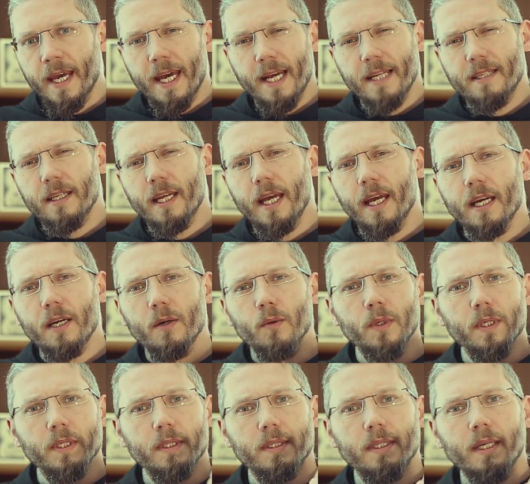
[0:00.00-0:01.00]
It's like
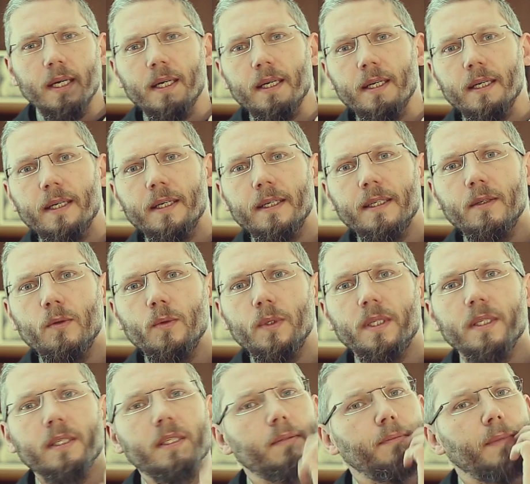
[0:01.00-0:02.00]
with
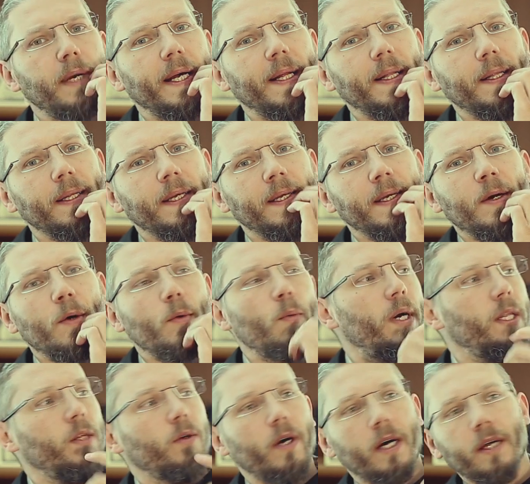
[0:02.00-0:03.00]
the smell.
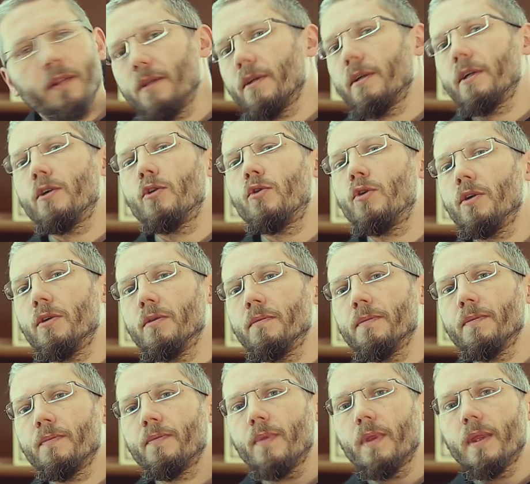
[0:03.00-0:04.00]
When you enter a
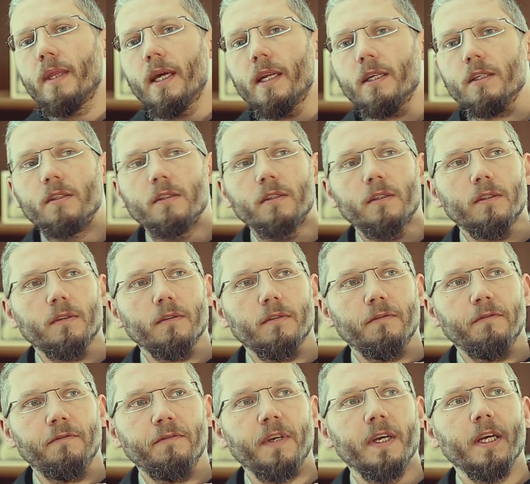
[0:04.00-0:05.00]
room that is
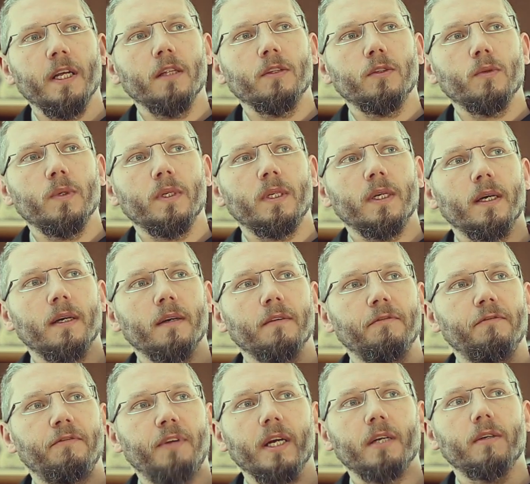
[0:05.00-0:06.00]
filled with a
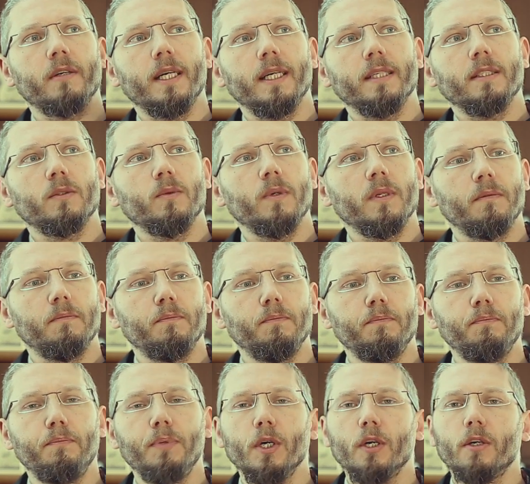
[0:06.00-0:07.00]
fragrance, with
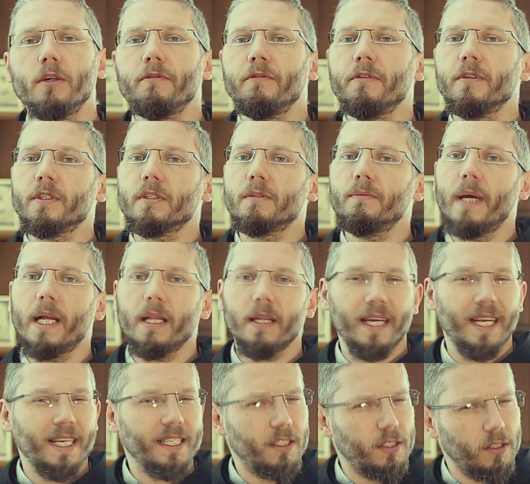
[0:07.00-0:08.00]
beautiful smell,
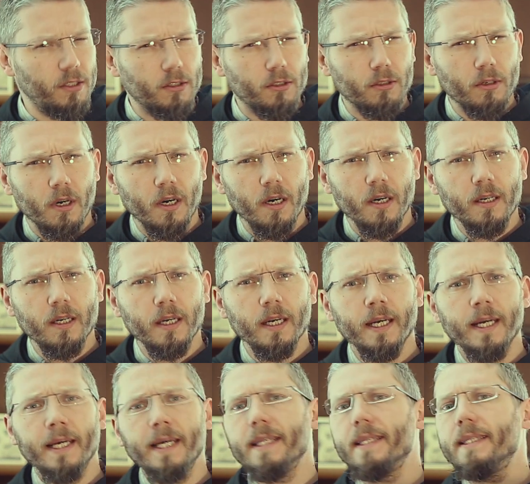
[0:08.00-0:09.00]
and it's strong,
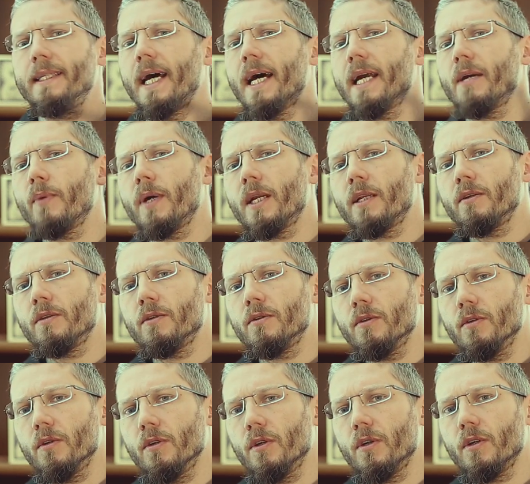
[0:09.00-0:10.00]
then when
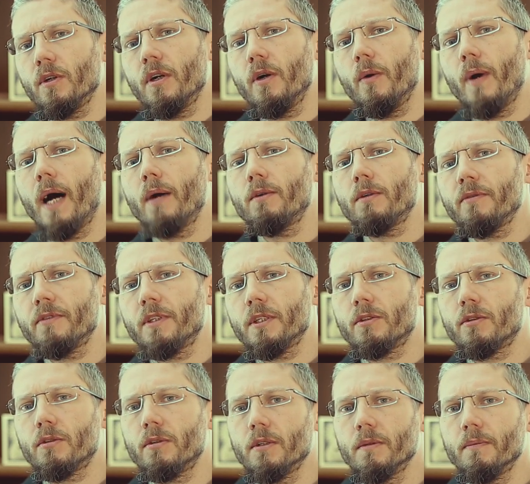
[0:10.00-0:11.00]
you go out of
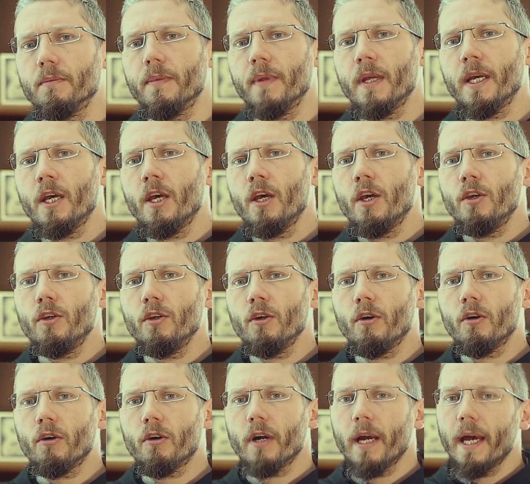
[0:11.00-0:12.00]
this room,
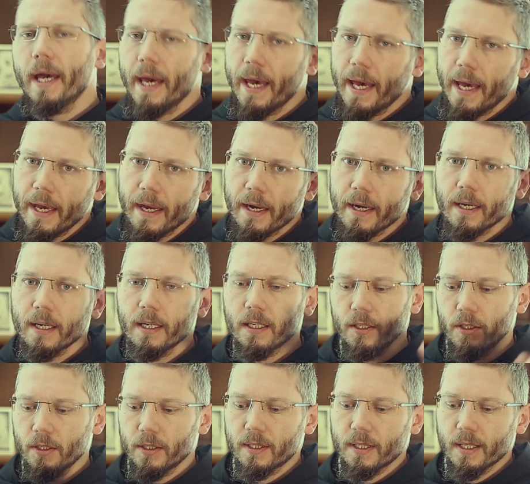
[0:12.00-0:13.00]
your hair,
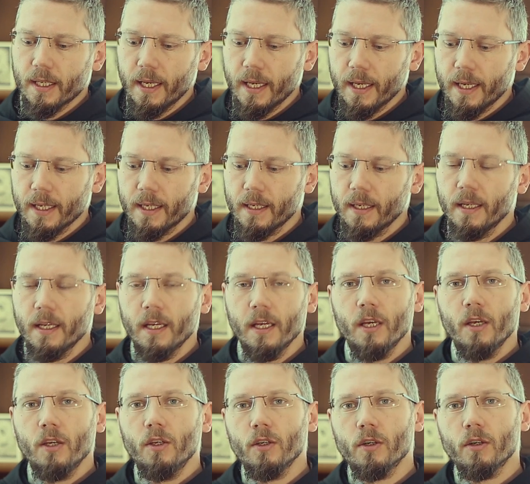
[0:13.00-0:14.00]
your skin,
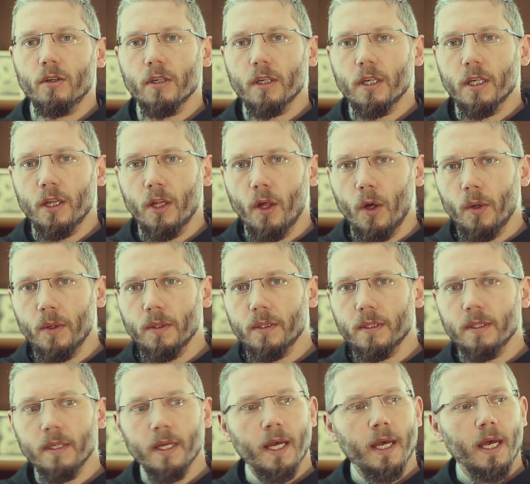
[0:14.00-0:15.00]
your
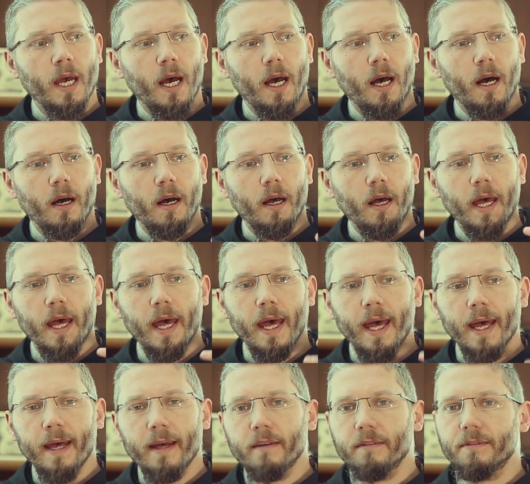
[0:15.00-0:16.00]
clothes
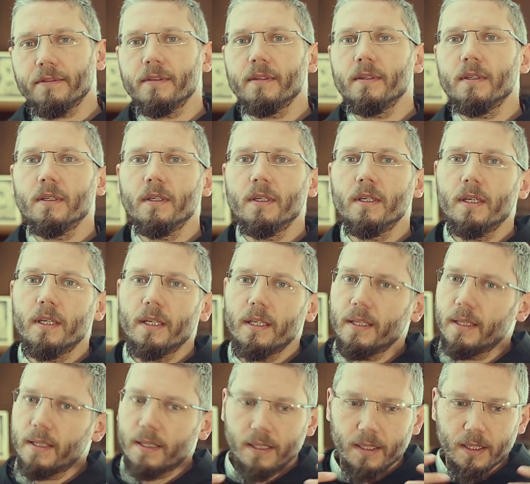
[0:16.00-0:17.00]
have
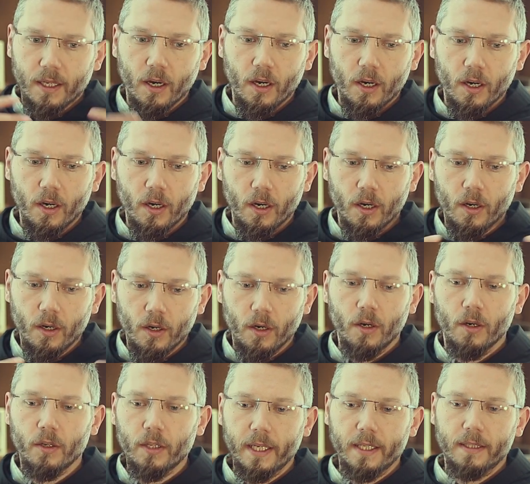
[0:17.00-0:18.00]

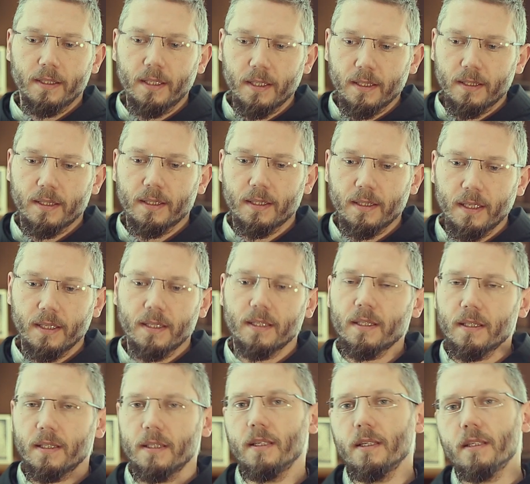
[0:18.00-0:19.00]
on it
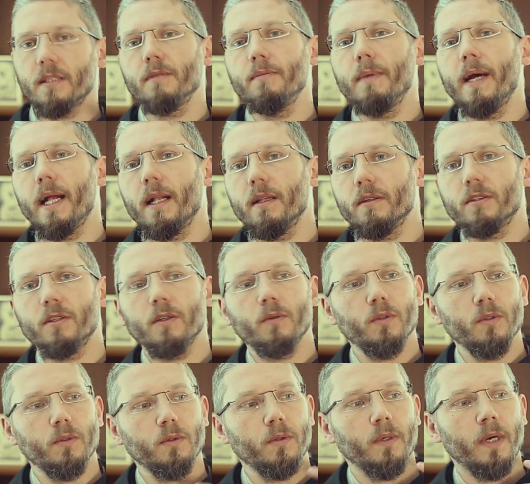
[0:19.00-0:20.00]
this smell. So
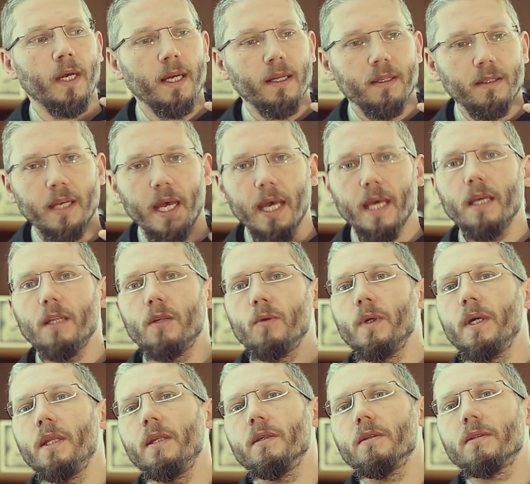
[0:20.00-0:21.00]
you take it
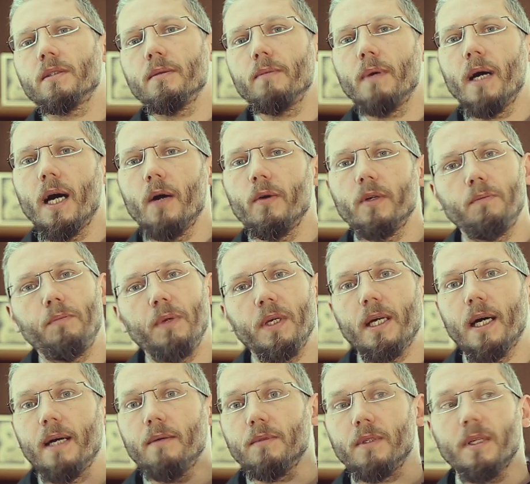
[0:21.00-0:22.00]
with you somehow. It
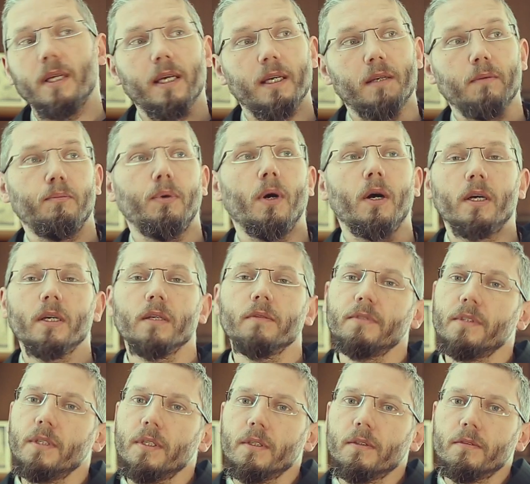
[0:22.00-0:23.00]
becomes like a part
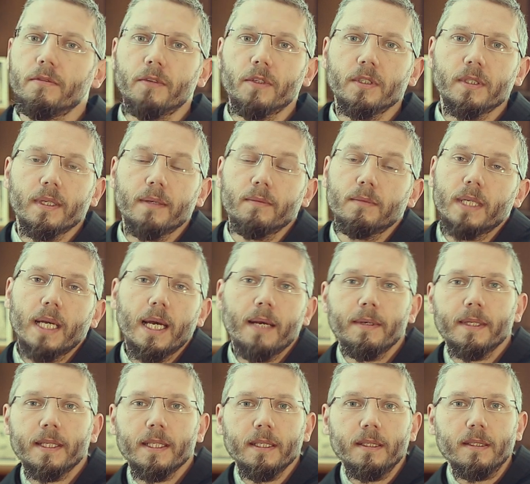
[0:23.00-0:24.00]
of you for some
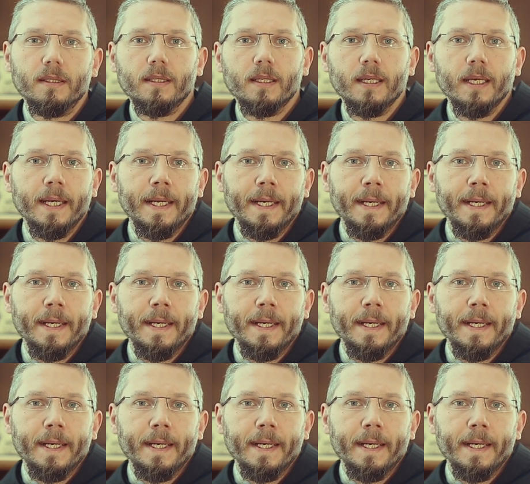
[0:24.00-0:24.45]
time at least.